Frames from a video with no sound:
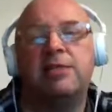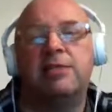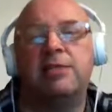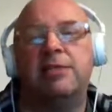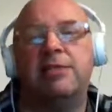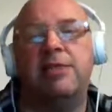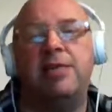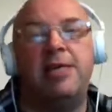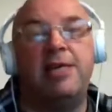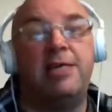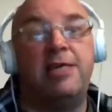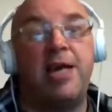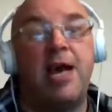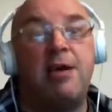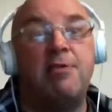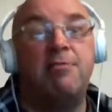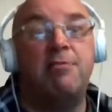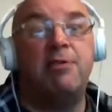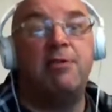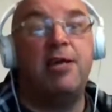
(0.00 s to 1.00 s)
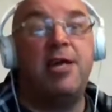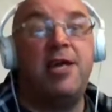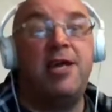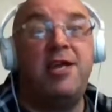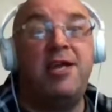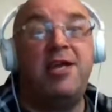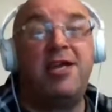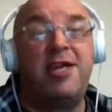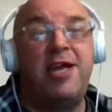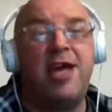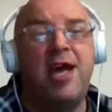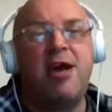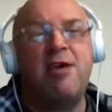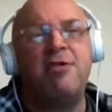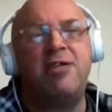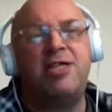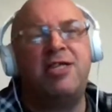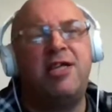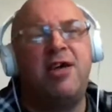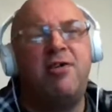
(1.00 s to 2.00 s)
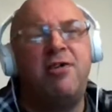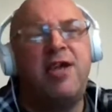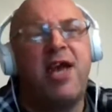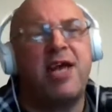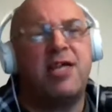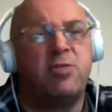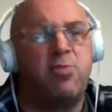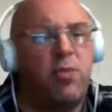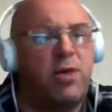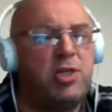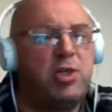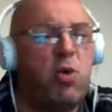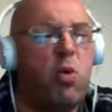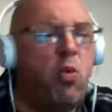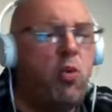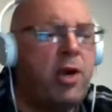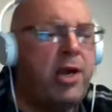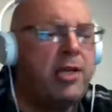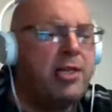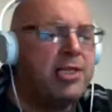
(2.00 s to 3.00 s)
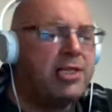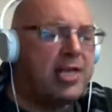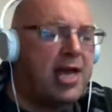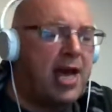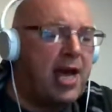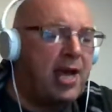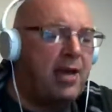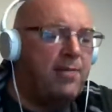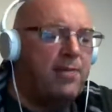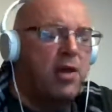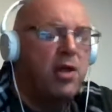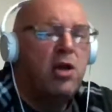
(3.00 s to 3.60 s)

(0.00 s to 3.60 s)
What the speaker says: there you go. So, yes, we are talking today